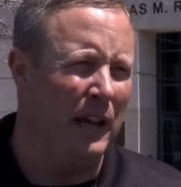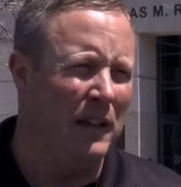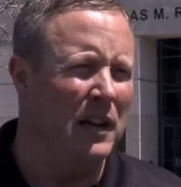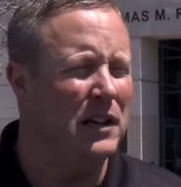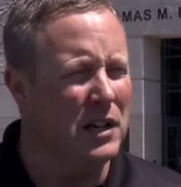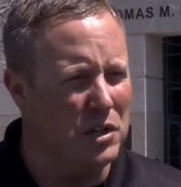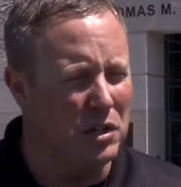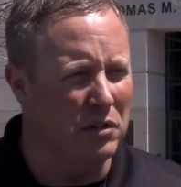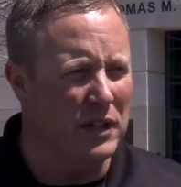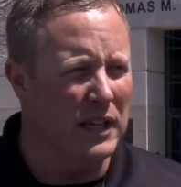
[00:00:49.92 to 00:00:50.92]
And then
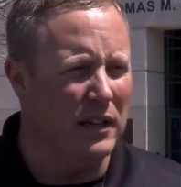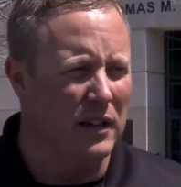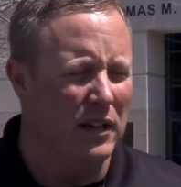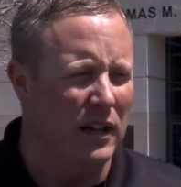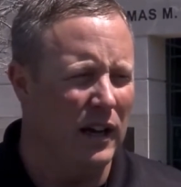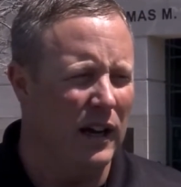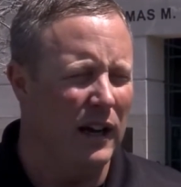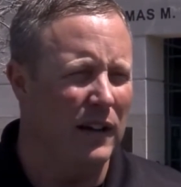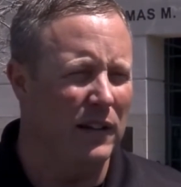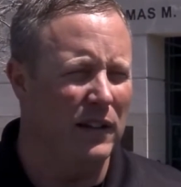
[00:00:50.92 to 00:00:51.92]
additionally,
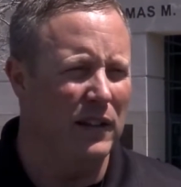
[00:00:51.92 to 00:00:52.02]
uh,